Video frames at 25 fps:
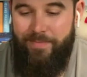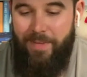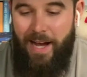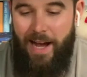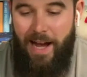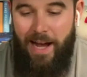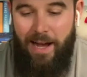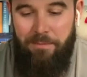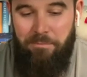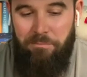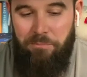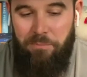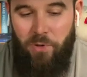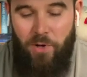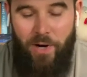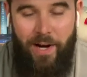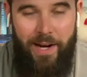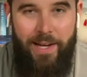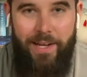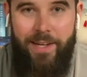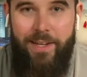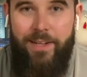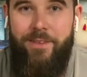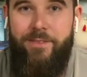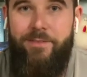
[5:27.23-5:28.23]
I'm
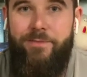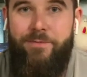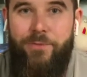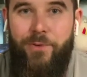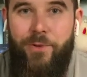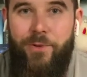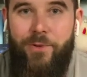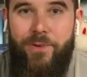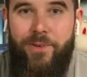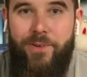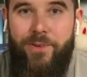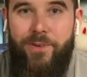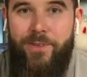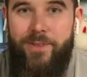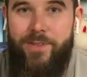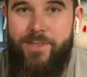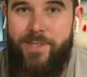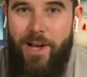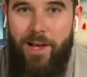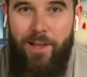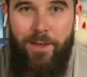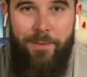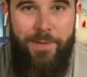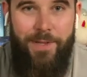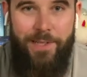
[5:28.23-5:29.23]
praying for
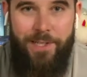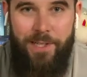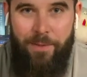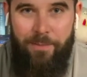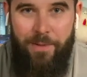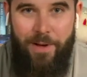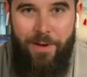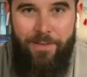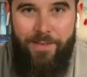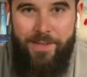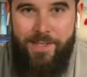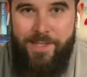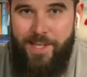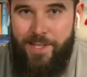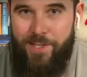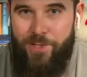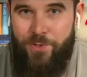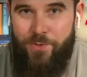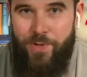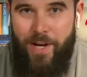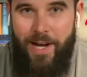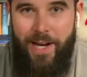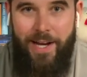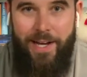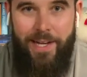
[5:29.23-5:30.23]
Solomon to come out with a Sense
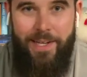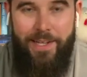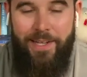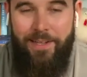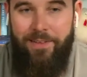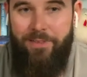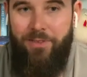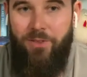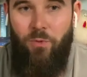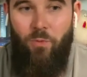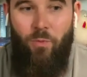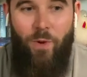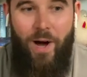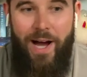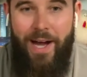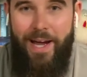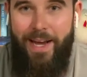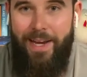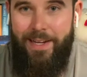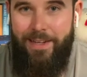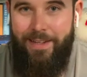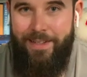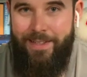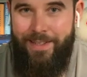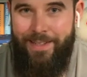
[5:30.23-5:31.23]
Ride in the
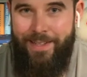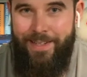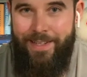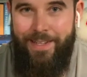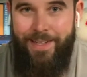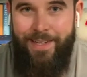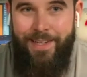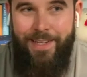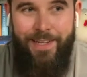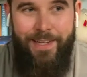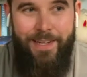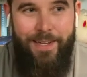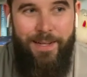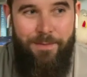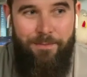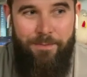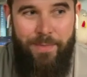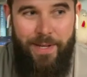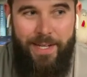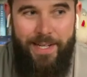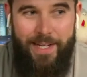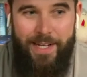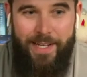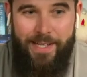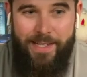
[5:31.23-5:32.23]
wide
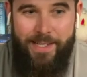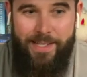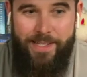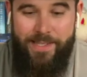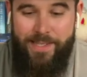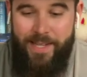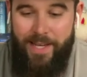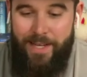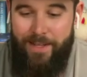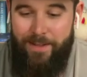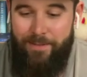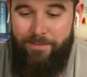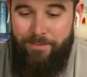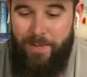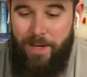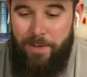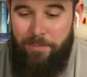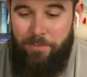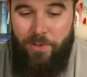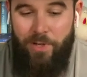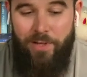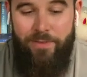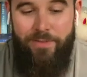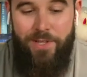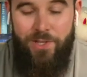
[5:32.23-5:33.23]
because my
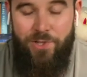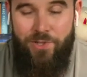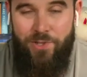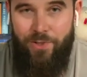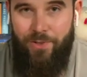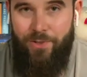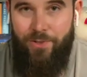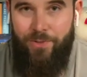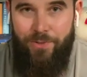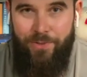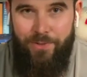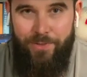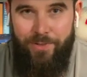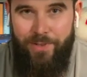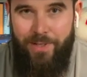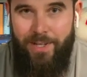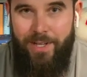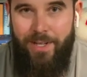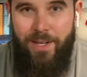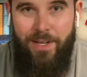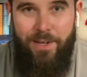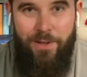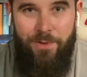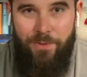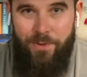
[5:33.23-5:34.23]
previous shoe
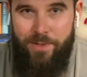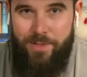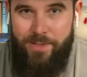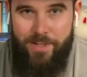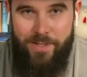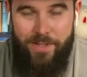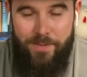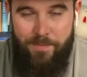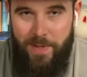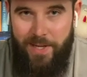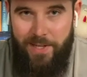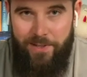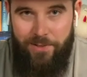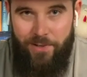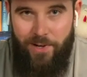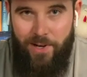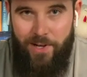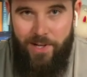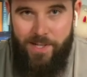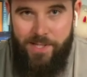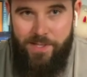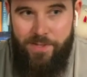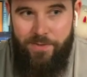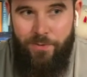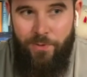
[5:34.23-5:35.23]
was a Speed
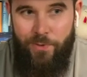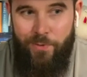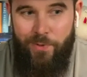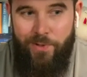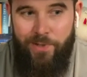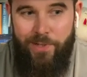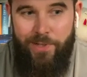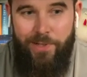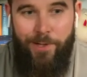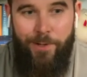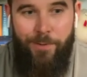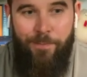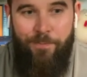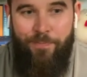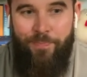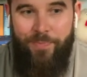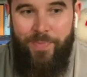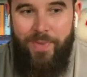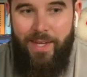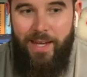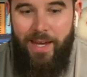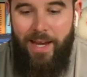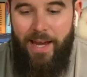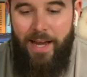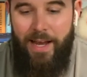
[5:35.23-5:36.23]
Cross 4
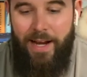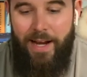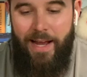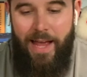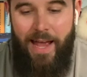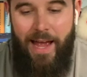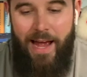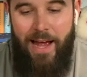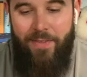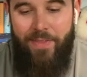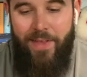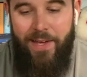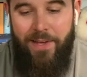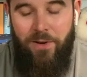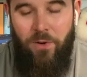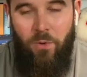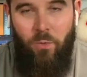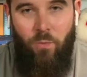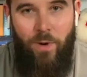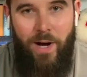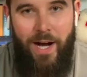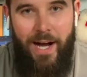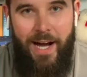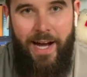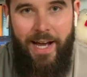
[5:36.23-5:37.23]
and I had that in a
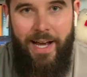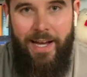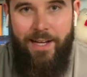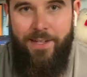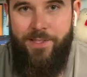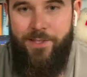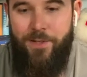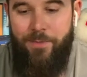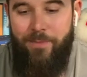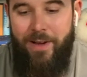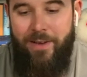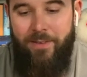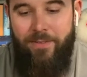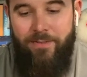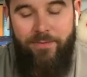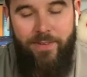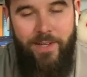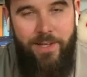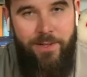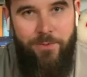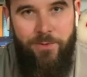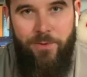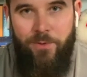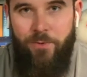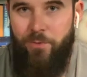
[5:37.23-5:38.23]
wide, so my
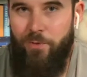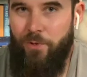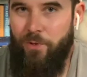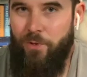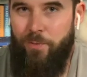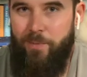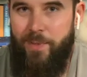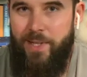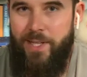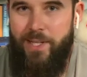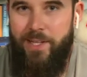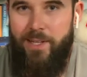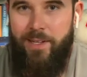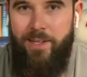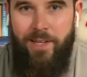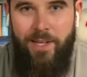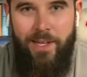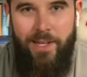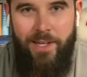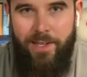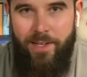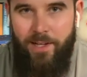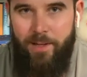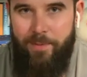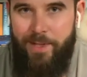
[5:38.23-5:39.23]
feet were roomy,
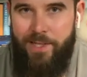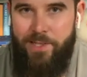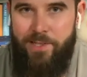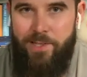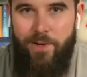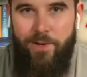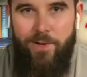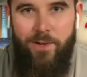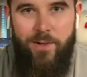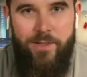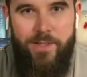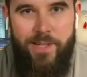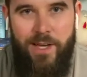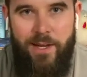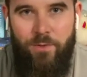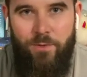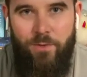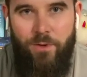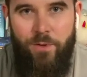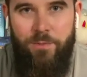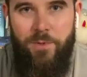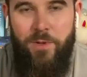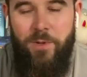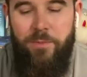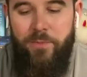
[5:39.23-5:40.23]
my toes had
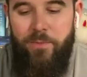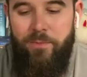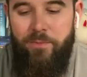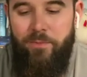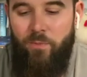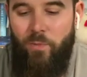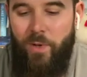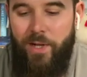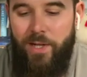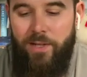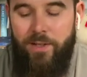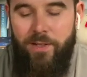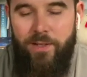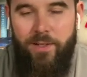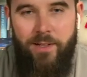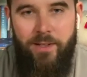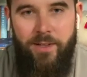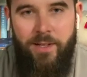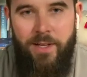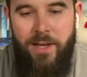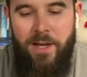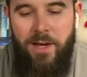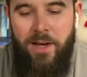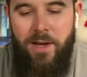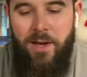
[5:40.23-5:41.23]
room to wiggle,
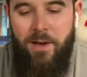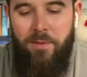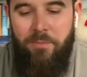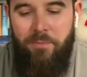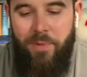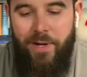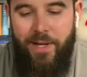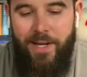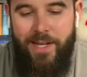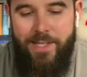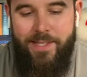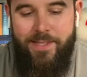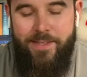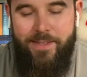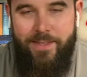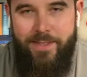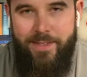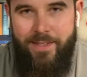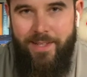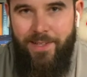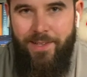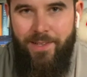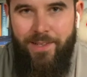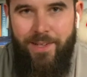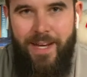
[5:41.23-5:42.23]
but I
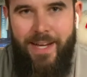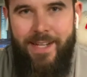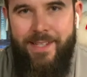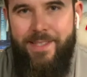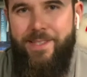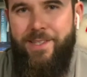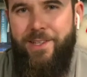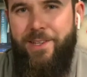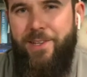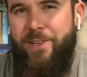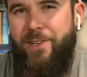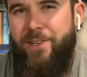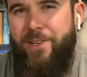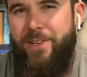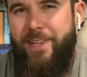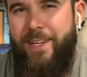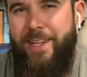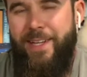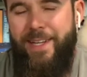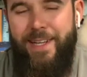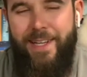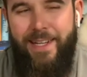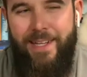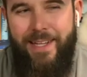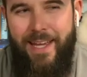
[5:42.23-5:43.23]
still had security,
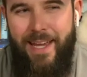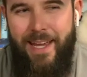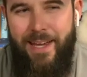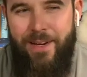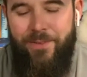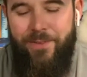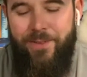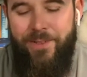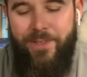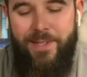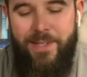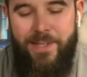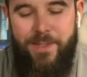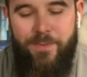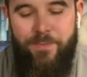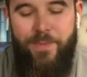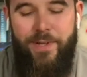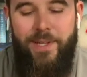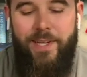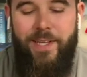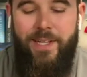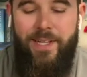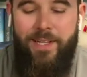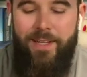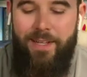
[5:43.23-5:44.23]
and I can't really
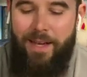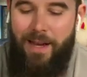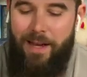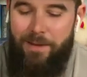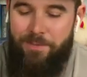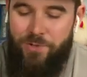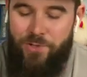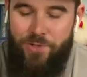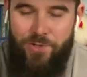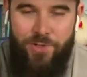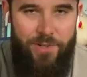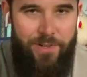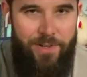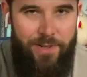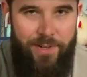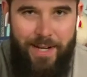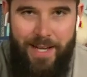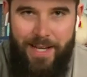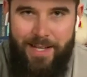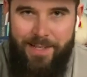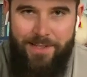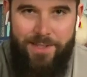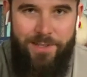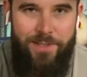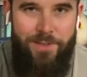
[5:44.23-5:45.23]
explain it. I'm sure it
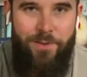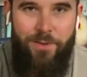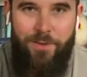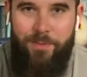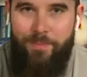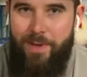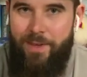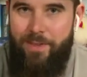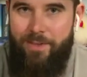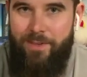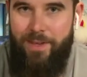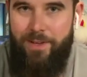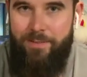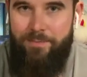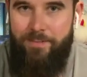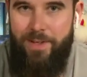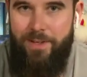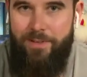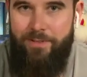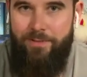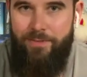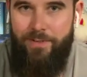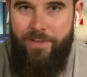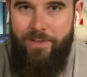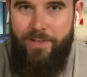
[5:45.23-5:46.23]
has to do with my thin
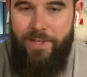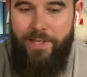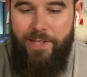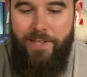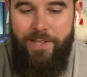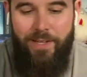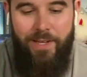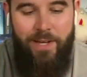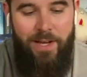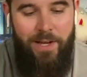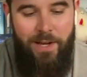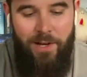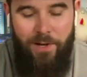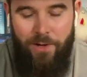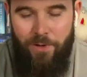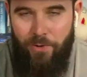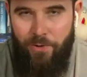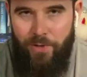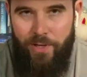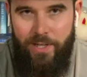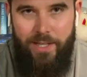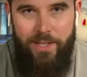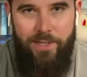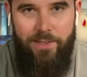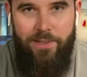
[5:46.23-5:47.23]
midfoot or
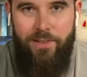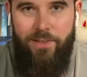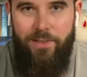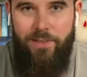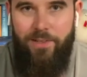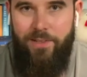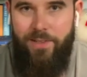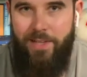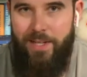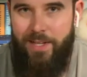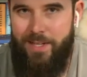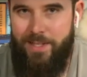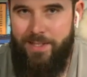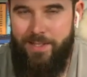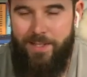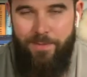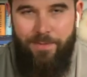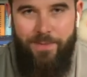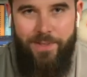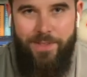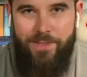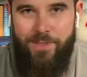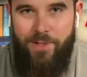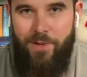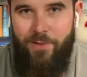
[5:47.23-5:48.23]
heel.
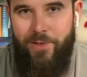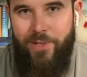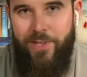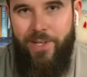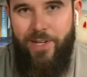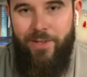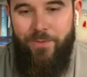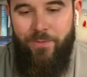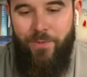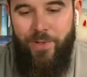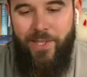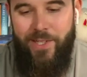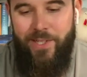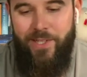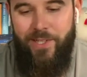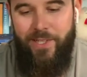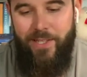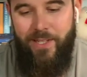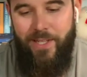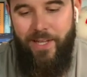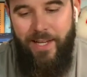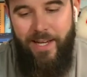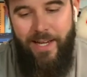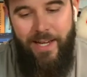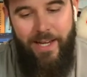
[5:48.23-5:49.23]
Something's going on weird,
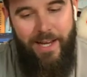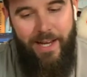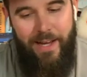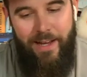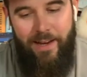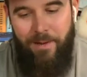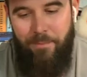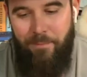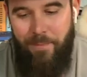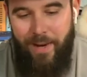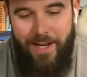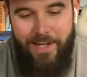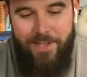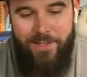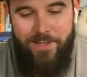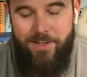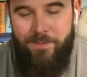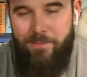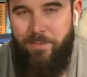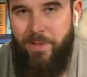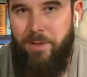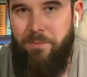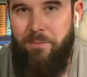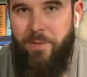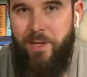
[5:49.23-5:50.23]
and it might just
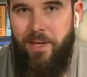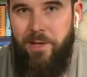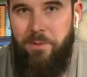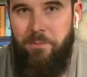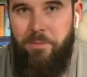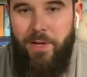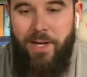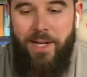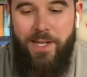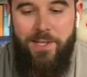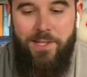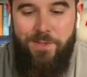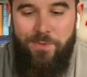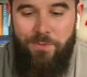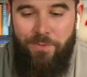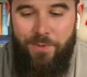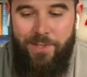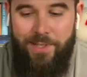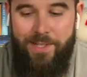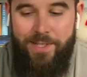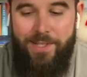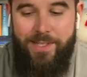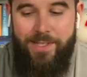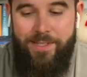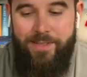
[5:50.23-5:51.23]
be me, but I just
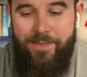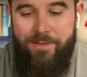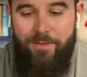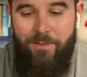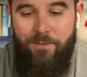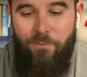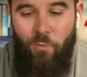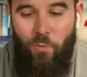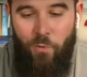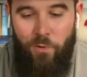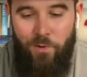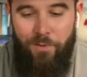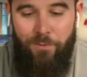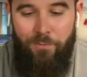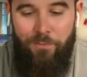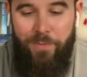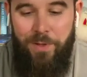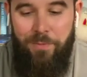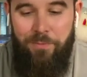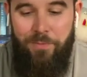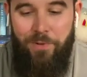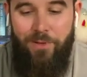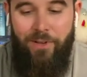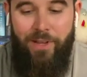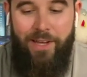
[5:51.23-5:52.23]
want to just warn
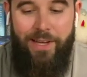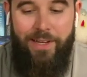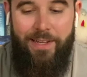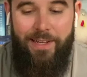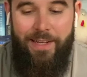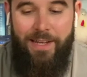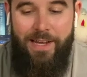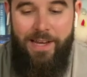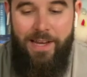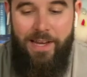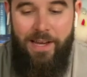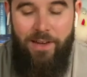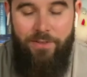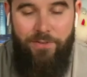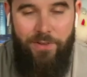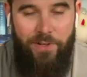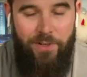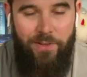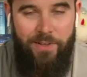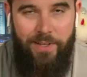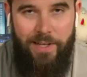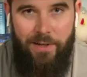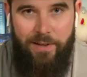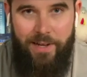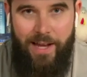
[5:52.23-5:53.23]
people, like, if you
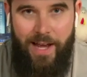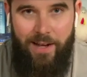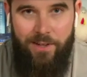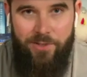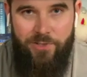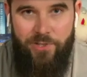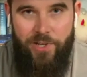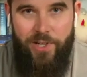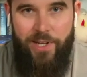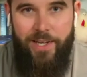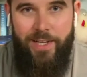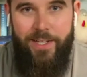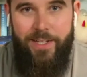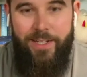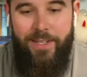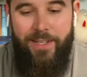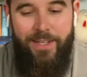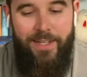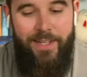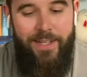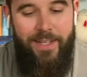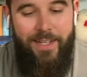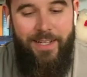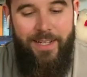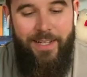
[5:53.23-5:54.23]
don't like Altra,
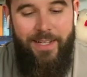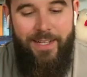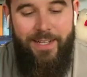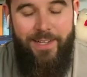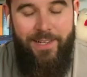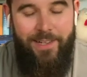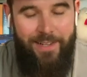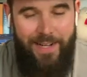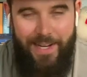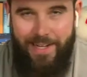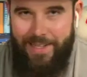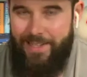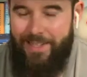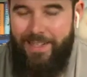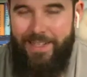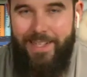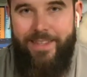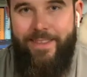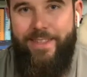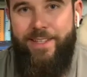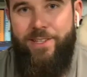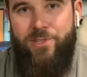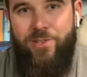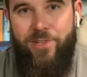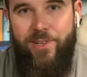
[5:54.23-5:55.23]
you're not gonna like
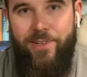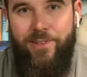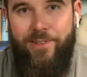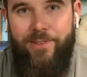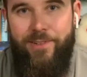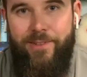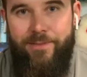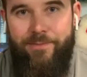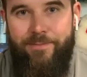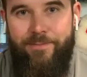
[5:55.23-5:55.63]
this shoe.